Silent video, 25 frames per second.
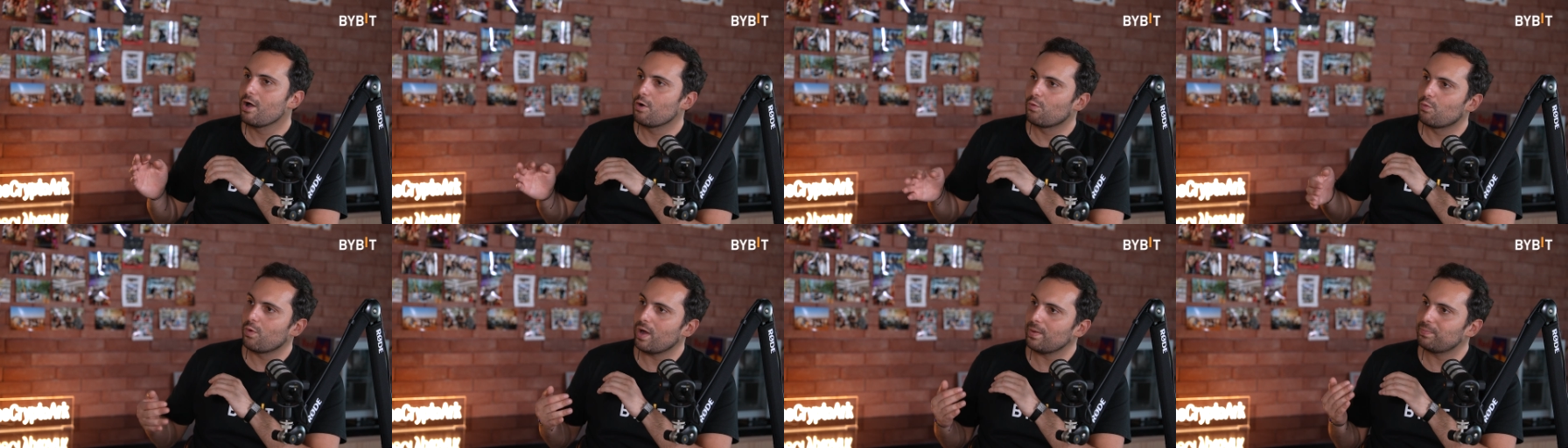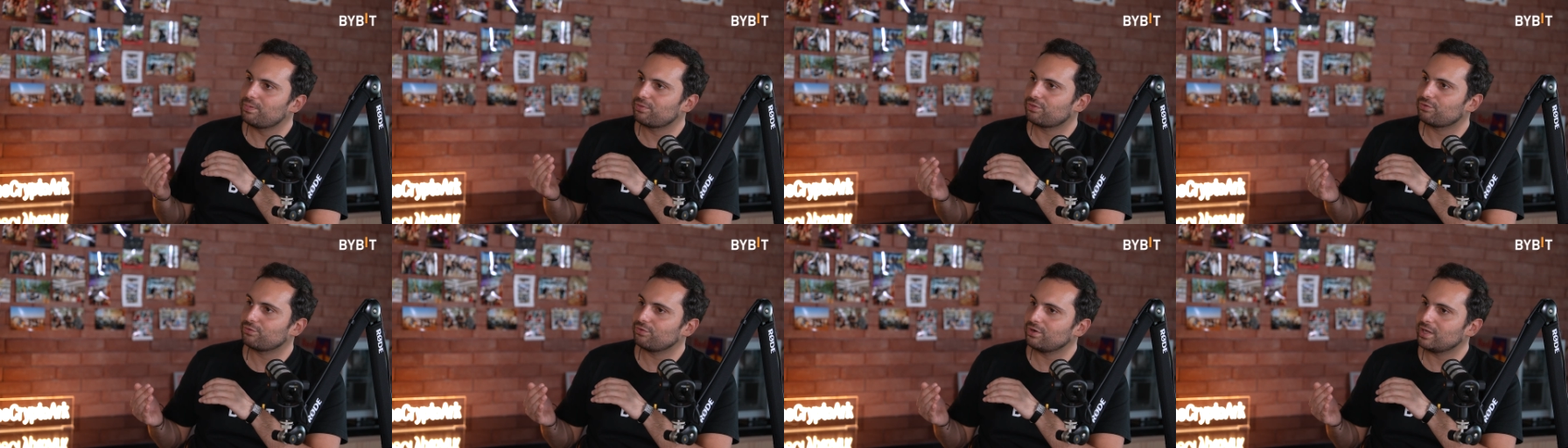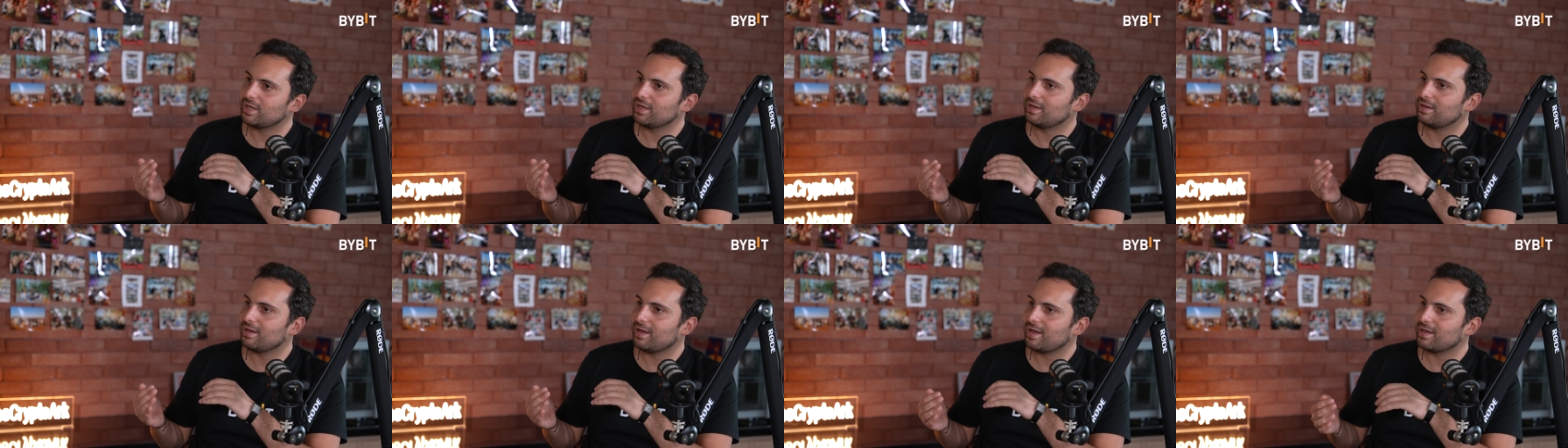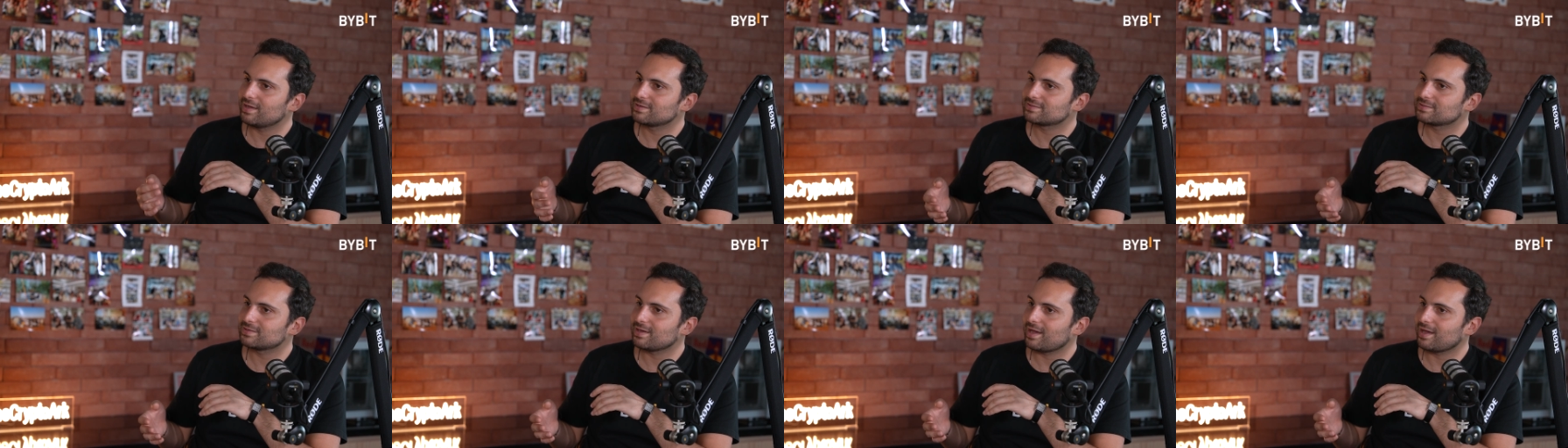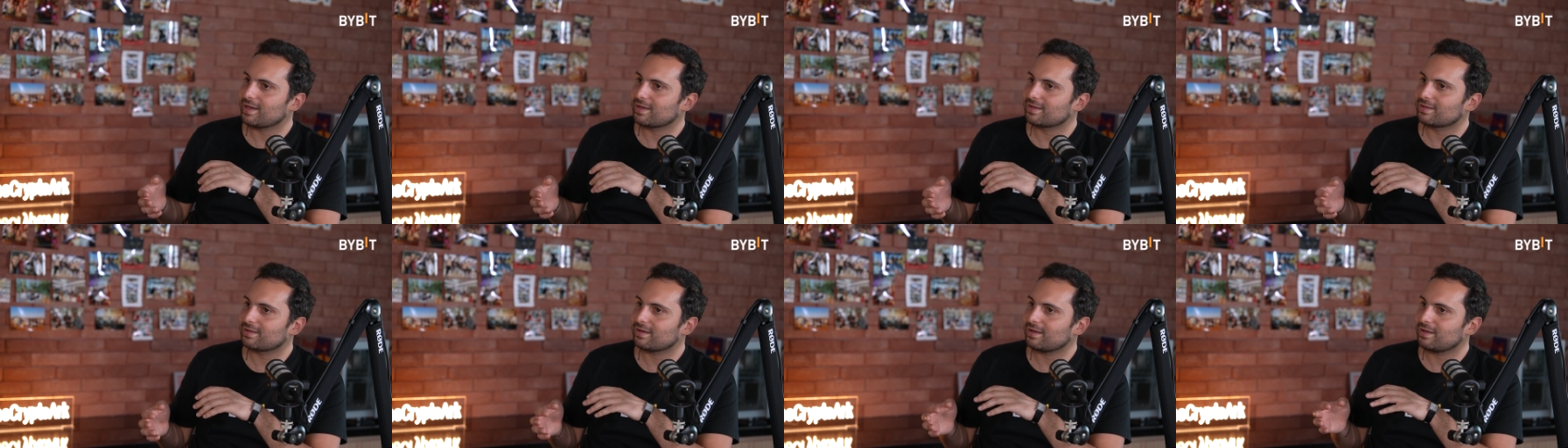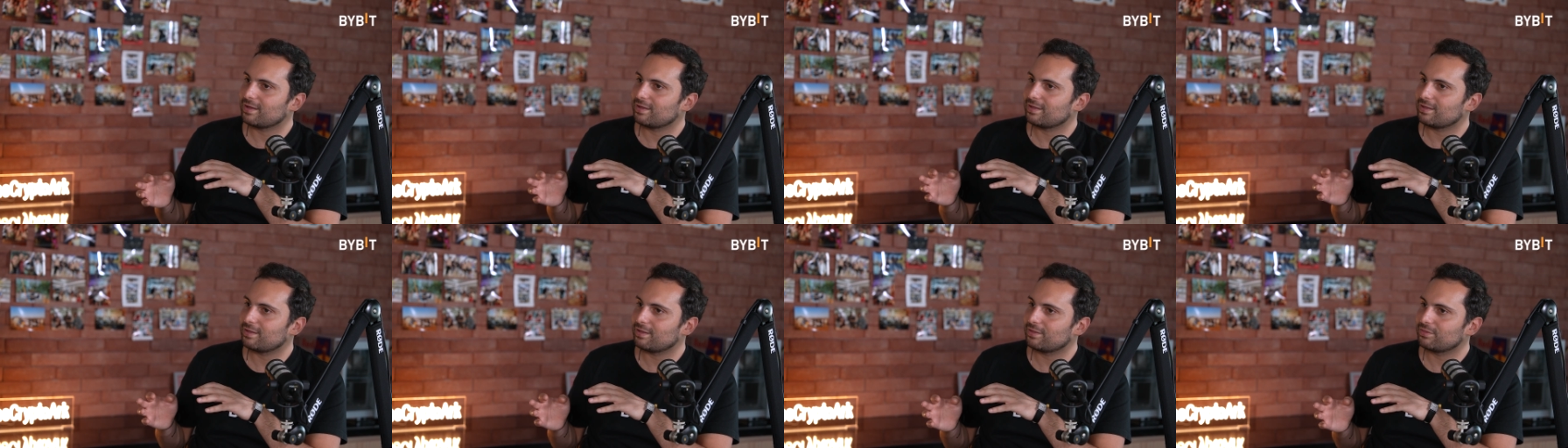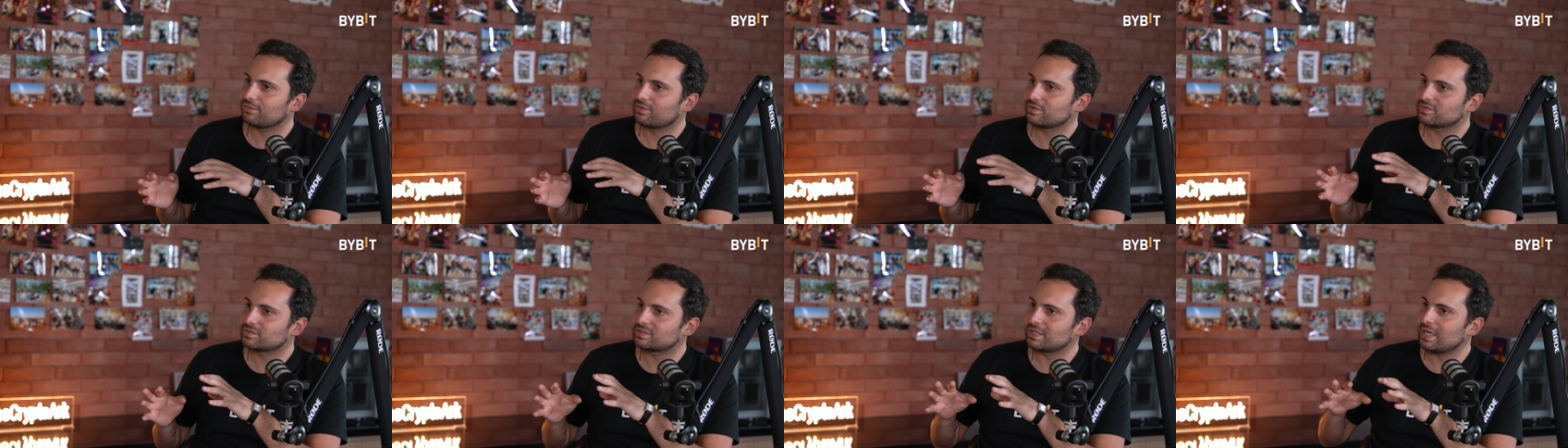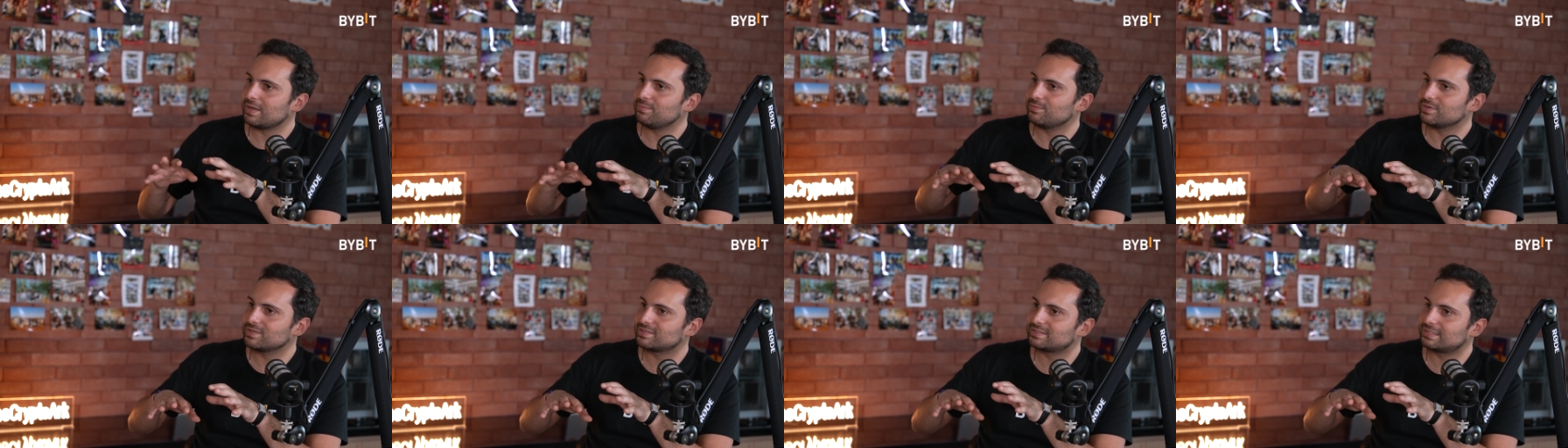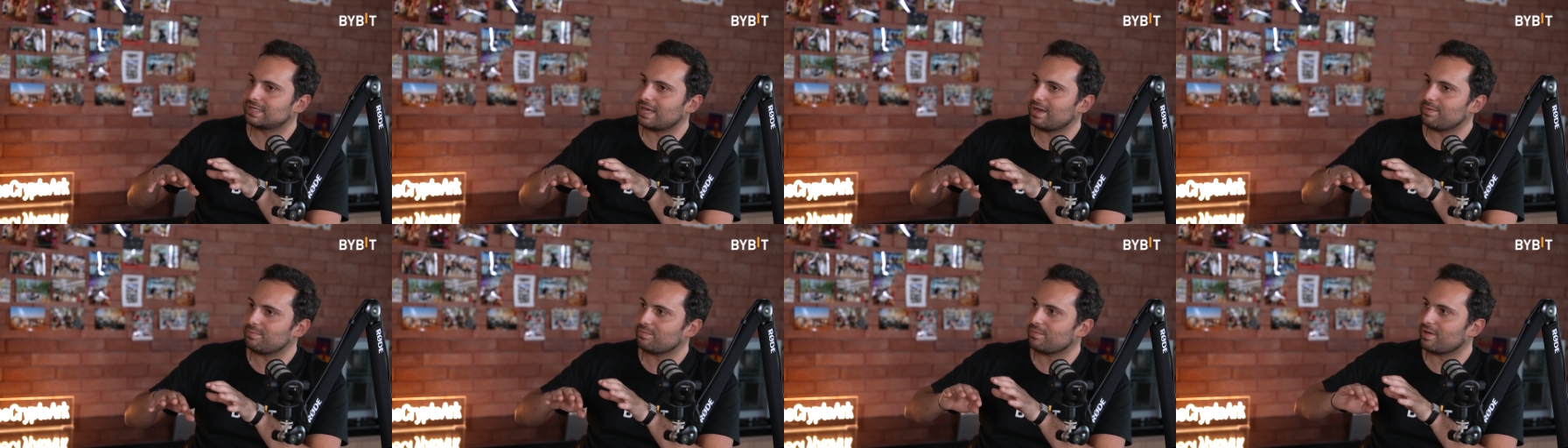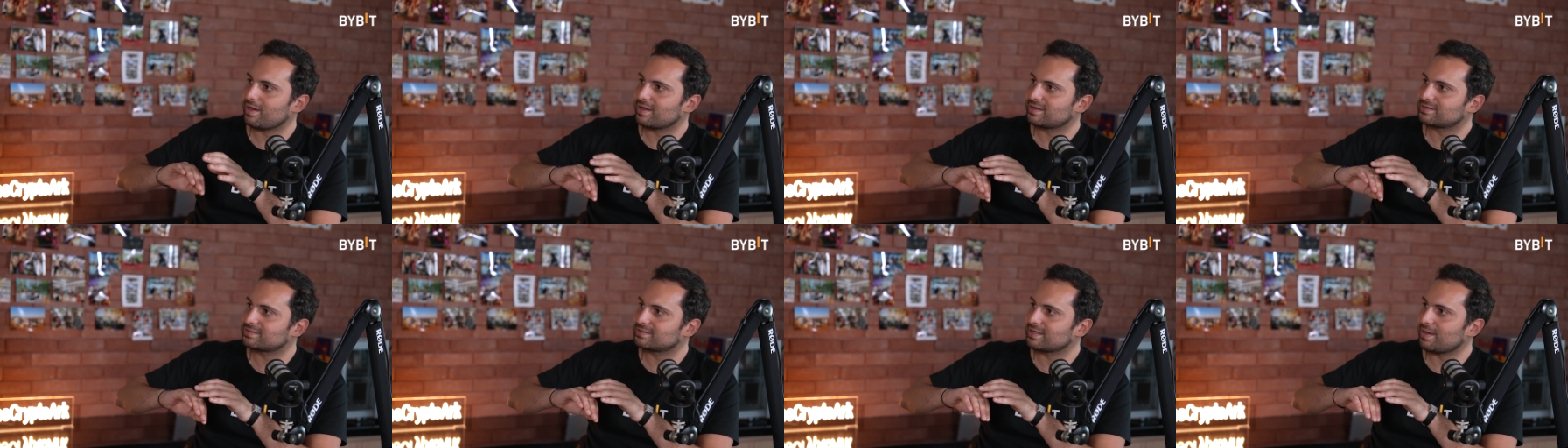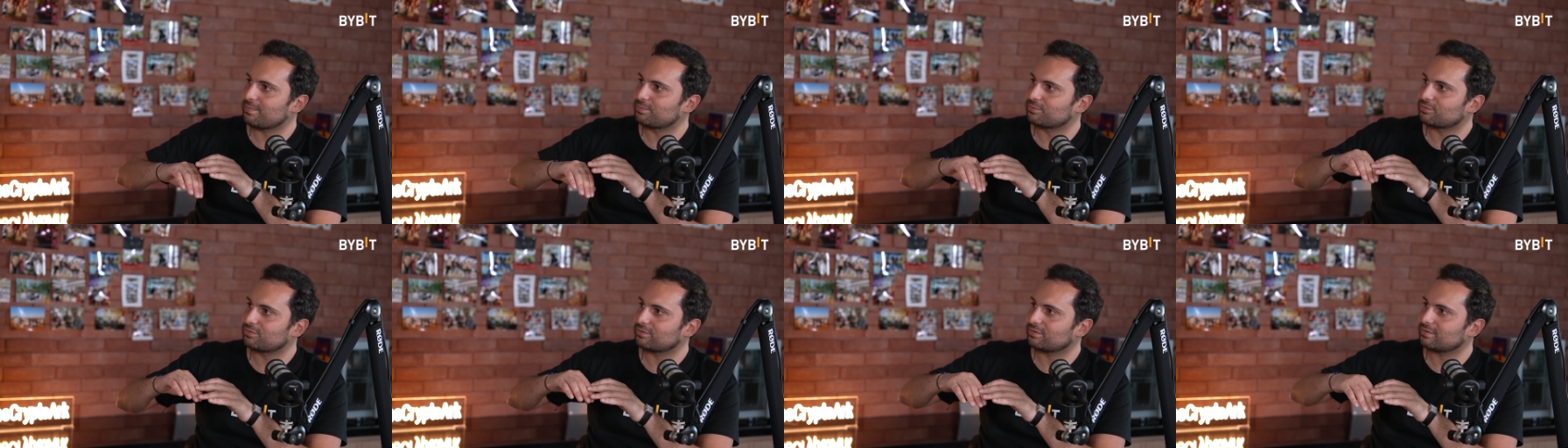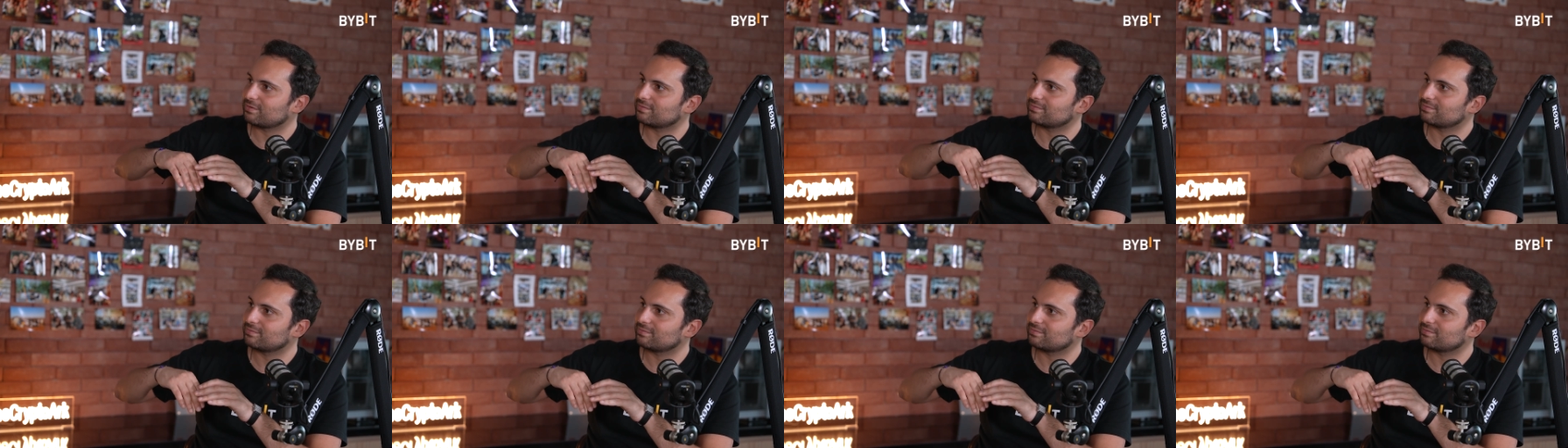Web3 is like the same as them, except